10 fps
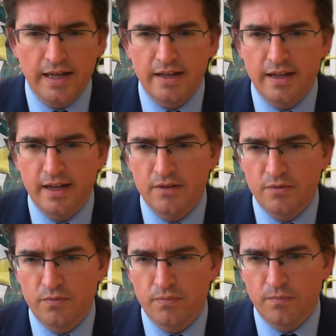
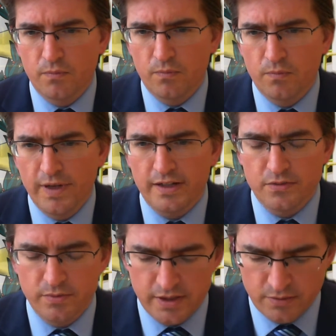And
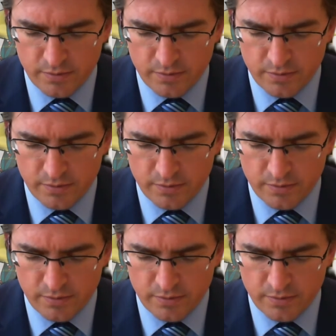next week